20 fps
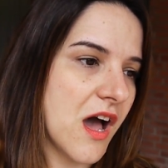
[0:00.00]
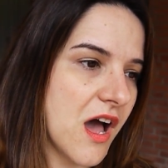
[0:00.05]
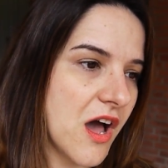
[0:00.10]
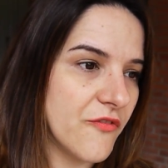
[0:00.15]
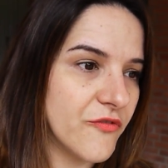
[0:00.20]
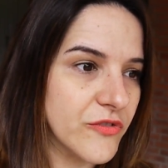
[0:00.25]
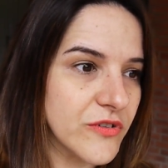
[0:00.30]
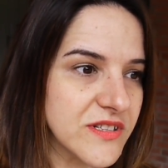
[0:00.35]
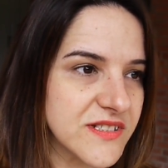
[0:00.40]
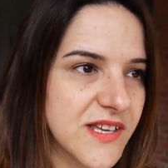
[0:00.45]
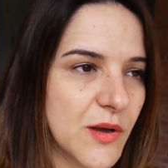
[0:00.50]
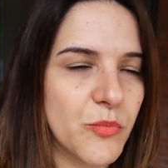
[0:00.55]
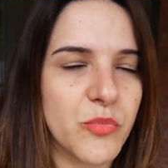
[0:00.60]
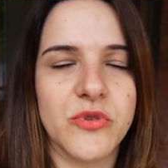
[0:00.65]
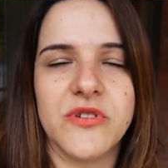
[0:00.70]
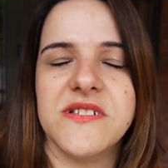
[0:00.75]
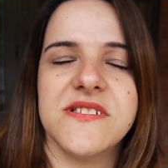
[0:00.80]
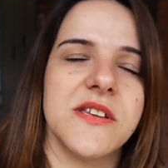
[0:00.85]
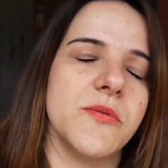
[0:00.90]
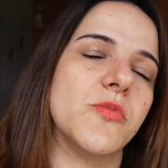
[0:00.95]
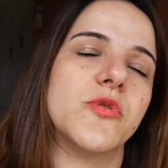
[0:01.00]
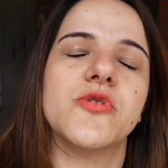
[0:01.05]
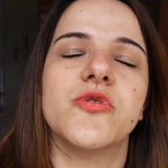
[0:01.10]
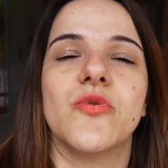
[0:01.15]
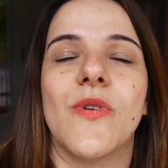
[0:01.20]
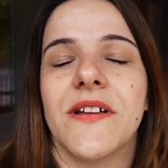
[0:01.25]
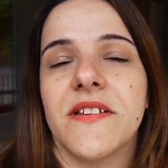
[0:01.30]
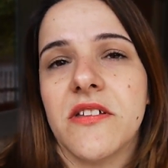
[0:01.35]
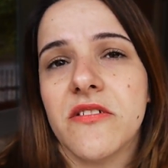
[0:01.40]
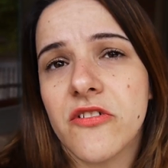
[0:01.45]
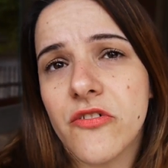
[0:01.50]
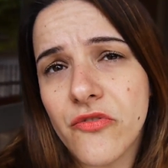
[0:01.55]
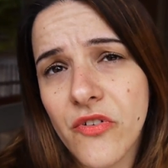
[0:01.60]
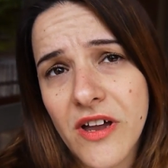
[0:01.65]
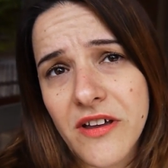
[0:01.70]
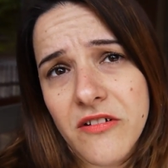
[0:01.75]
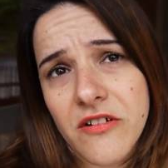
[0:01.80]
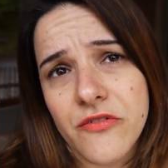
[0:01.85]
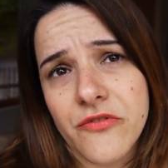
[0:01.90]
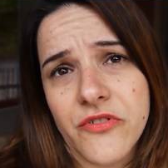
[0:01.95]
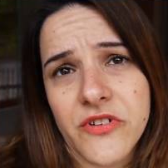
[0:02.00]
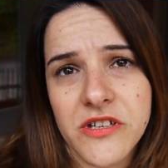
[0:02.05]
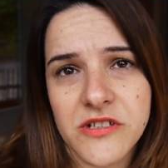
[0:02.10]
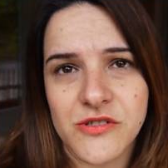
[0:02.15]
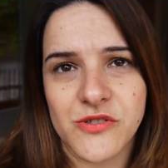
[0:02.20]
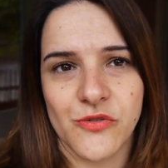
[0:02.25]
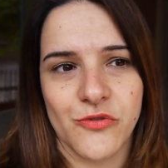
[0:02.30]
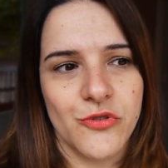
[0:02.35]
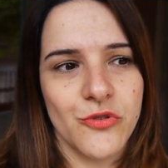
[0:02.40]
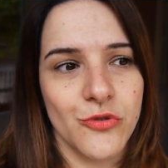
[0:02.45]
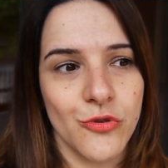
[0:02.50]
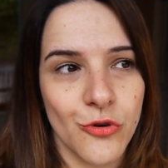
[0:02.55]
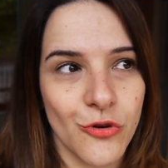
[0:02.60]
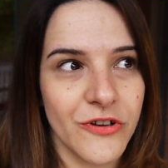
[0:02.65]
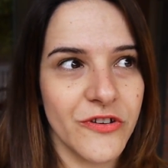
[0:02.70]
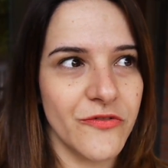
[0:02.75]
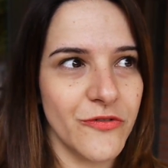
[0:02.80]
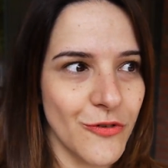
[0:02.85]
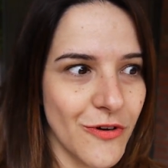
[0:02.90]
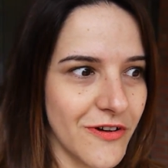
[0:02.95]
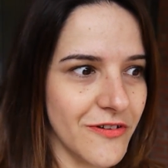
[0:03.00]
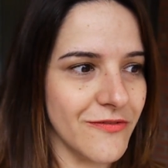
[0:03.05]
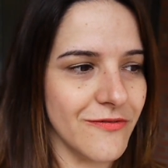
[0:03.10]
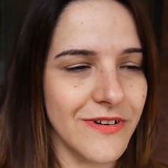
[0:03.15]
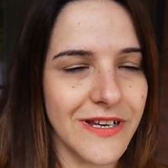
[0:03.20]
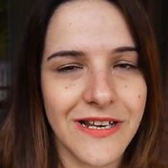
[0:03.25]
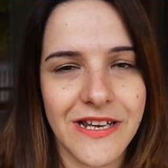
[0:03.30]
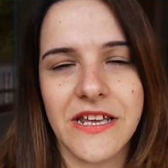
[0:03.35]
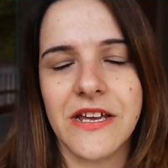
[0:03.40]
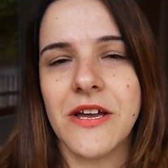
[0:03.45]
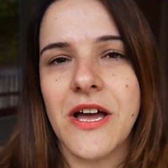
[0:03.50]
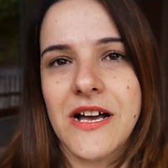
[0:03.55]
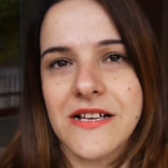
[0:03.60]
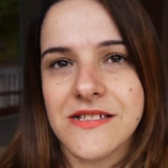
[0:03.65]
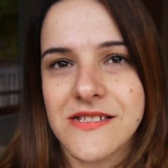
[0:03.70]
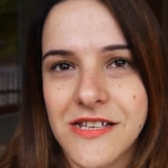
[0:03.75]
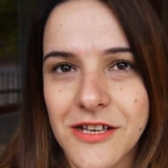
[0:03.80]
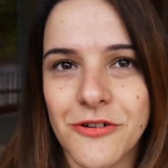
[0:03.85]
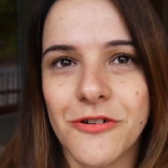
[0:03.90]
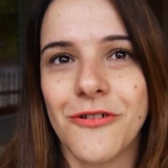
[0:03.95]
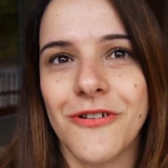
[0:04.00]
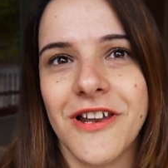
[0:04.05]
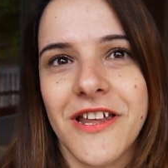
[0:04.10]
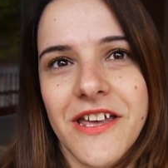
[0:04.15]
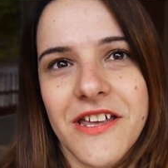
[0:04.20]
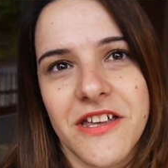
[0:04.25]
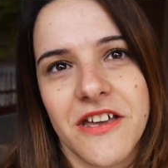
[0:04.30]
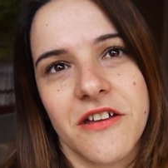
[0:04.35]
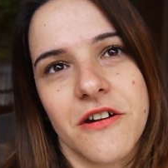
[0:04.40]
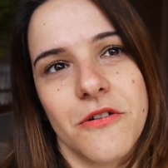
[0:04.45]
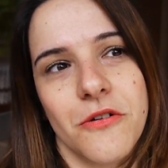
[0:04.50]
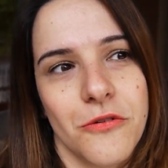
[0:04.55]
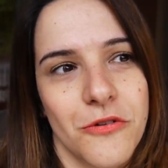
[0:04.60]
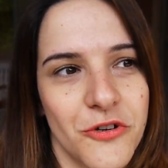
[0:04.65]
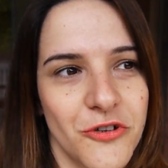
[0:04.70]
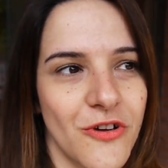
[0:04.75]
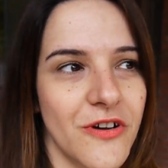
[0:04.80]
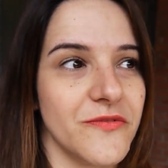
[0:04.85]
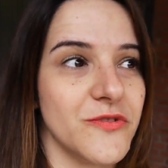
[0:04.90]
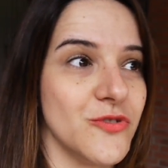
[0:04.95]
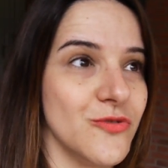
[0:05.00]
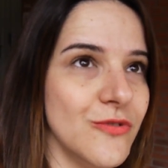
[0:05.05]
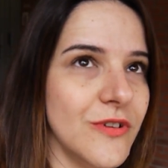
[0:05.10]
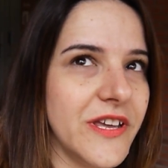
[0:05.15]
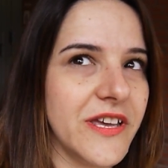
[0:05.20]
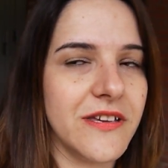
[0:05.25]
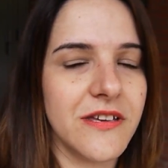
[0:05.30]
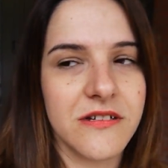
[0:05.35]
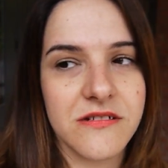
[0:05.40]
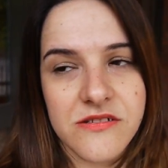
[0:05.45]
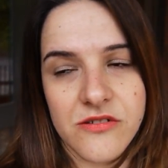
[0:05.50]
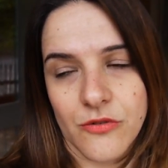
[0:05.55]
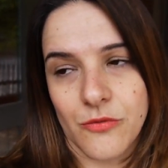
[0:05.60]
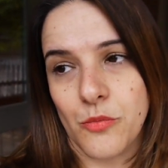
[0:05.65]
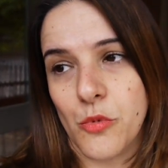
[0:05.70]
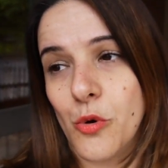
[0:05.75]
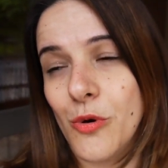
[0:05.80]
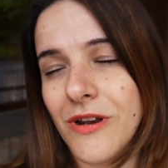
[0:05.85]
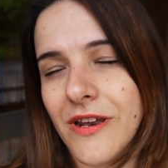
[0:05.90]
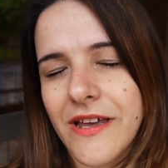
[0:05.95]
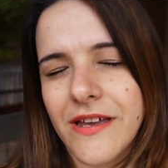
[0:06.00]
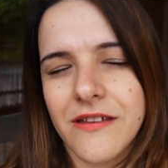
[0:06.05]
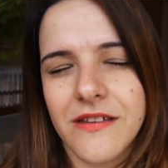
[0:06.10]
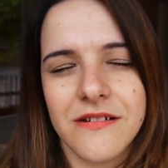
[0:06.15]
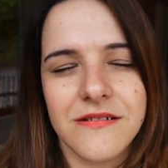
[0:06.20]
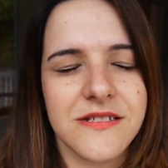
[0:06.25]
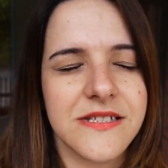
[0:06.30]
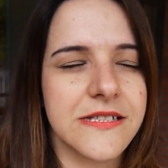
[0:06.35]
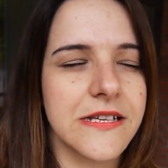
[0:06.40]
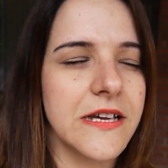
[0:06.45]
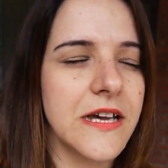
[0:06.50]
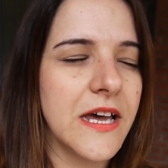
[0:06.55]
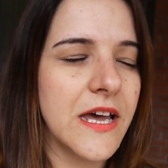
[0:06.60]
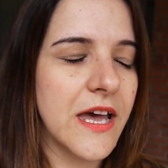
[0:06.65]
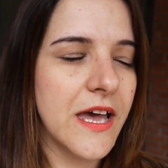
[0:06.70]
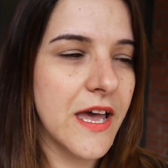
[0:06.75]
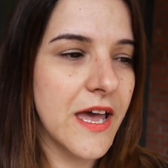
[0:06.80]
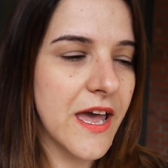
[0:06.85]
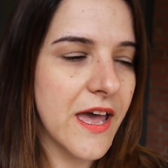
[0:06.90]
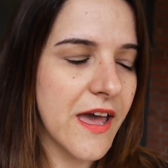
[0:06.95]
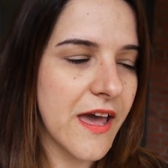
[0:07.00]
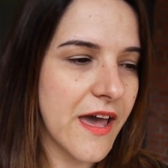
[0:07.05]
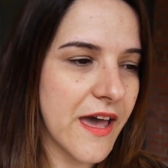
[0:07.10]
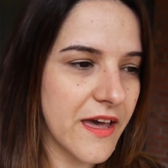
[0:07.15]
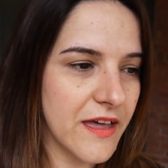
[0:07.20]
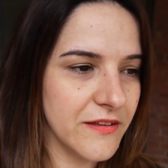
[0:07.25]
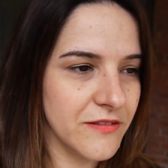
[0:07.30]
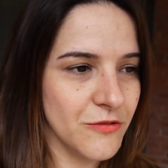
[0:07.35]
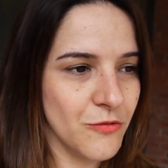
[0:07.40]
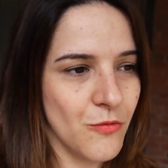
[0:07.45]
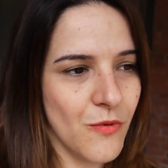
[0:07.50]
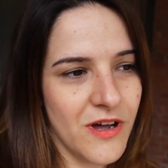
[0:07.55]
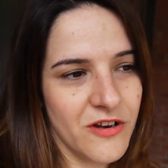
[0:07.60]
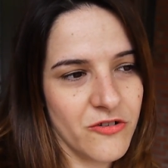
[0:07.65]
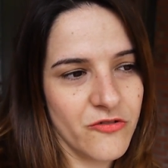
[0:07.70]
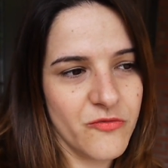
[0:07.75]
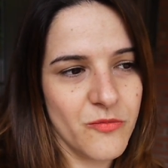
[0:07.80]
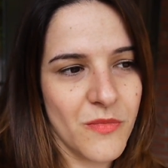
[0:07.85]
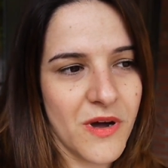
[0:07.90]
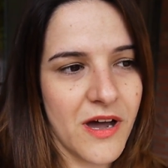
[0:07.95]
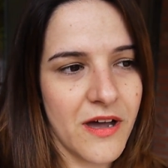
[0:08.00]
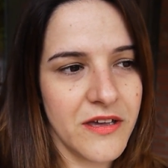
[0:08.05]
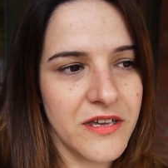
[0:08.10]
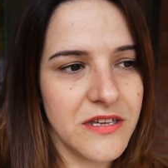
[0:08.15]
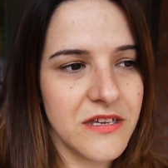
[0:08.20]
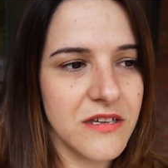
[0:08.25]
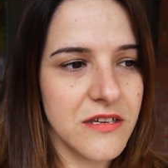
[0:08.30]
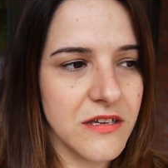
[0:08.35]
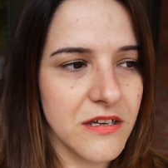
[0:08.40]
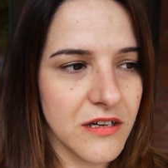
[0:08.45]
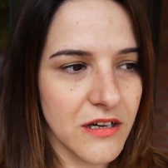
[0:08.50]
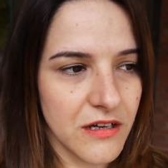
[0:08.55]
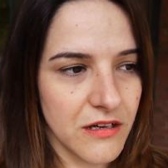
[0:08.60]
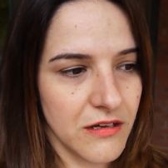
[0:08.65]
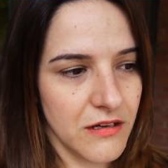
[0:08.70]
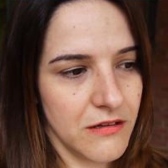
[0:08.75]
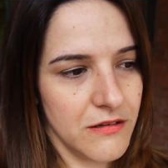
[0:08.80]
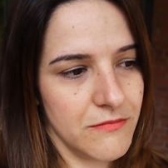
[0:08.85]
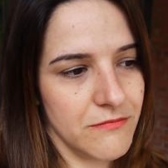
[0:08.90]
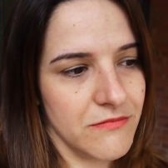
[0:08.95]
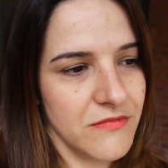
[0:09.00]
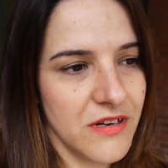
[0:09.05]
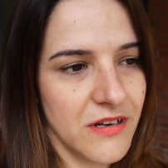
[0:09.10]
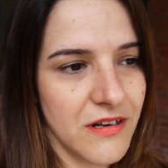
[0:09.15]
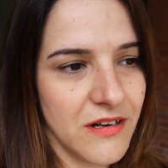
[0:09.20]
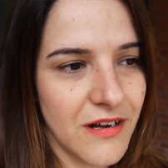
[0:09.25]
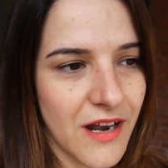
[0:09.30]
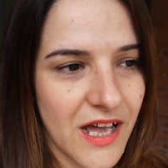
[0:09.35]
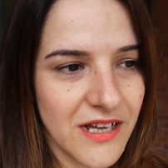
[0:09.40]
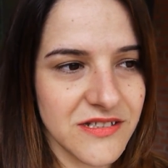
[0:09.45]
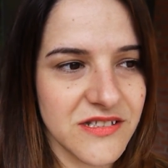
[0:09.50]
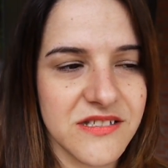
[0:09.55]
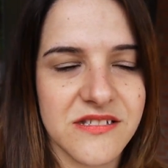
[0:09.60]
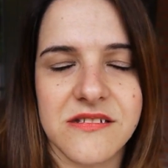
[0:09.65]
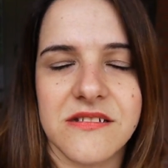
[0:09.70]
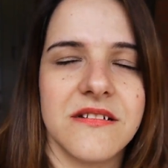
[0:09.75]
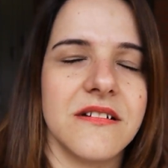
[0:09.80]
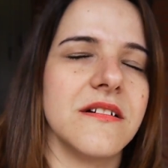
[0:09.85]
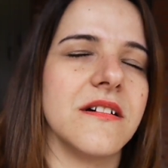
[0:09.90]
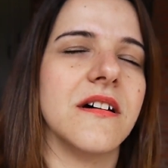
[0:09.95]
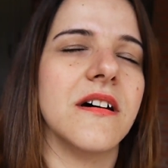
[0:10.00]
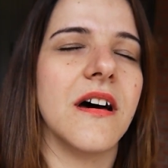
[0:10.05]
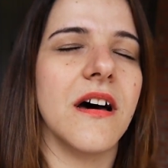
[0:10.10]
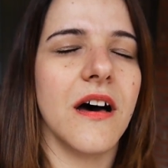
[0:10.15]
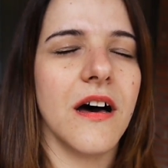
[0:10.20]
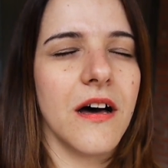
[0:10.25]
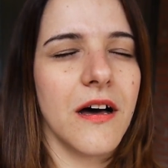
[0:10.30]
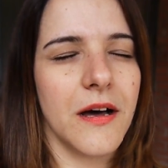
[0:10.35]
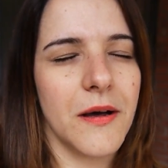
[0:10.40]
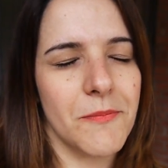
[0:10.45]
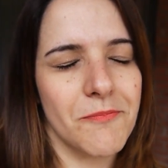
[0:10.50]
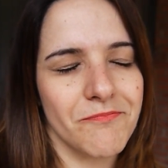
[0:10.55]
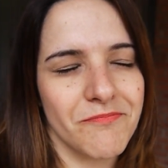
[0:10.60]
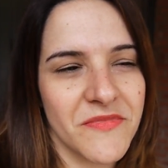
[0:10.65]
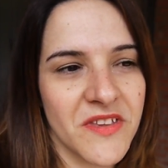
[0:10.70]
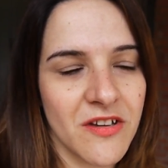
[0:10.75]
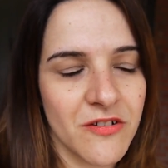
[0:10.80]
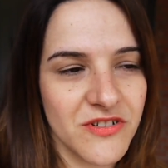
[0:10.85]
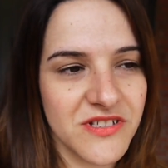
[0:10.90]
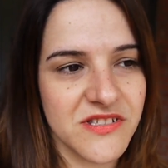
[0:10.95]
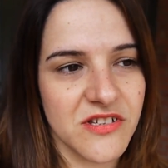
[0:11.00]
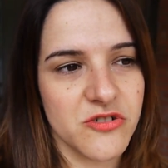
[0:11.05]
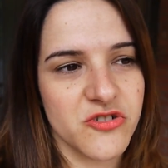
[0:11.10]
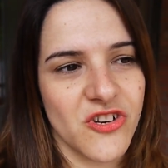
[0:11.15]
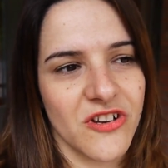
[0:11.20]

For example, it's able to identify graphene, so you know if you have really a single layer or you have two layers or more layers. And one of my last research